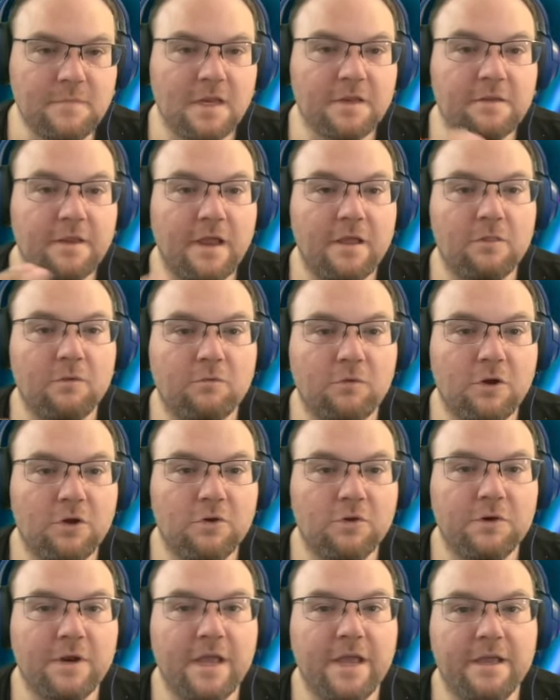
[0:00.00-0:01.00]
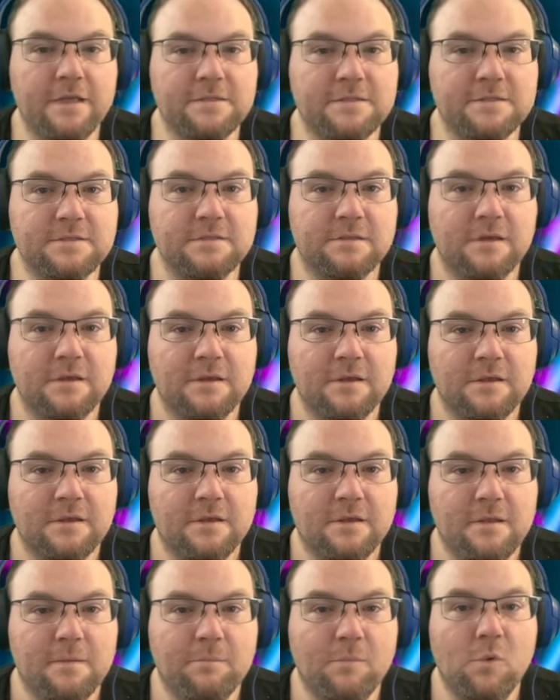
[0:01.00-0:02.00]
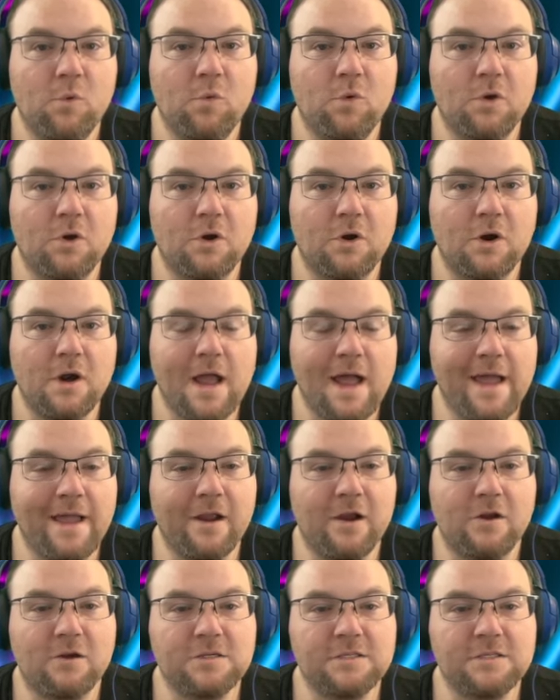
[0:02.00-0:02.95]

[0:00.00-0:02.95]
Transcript: Down the road, as more higher